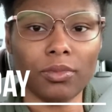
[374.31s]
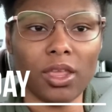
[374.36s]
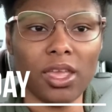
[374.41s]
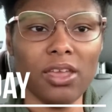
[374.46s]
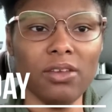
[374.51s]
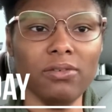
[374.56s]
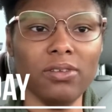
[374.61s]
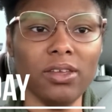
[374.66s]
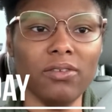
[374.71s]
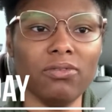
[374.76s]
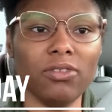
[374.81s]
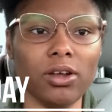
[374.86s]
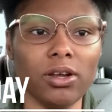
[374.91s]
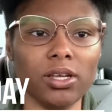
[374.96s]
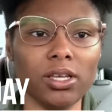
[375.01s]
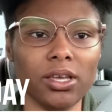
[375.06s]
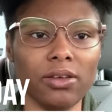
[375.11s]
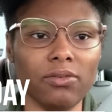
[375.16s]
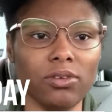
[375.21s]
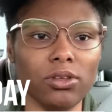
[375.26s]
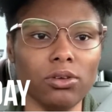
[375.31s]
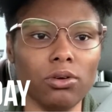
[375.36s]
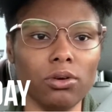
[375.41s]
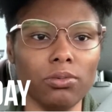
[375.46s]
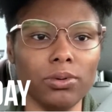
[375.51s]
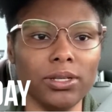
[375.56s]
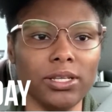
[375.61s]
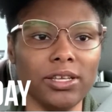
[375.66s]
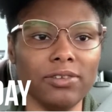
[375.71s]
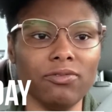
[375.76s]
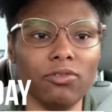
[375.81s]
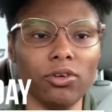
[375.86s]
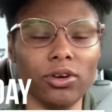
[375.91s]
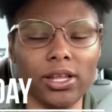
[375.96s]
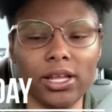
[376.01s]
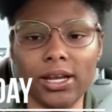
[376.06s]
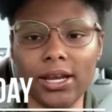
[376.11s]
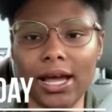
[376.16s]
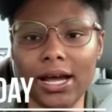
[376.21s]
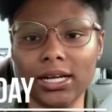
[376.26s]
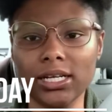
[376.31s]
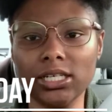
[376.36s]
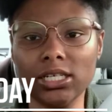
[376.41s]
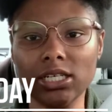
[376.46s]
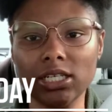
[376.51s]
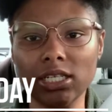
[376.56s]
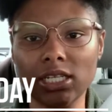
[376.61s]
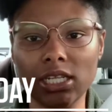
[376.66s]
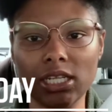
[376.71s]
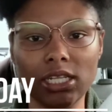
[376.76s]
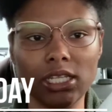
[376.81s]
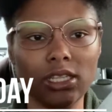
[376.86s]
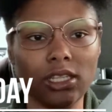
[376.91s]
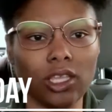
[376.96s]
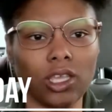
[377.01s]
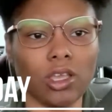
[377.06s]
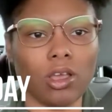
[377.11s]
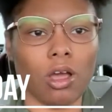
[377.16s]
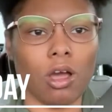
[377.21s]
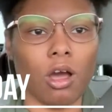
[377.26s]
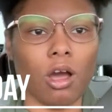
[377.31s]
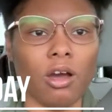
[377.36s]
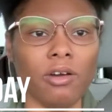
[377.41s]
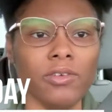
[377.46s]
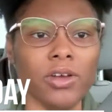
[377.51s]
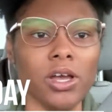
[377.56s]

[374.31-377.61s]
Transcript: even if they're giving you a relief or they're not cutting anything off.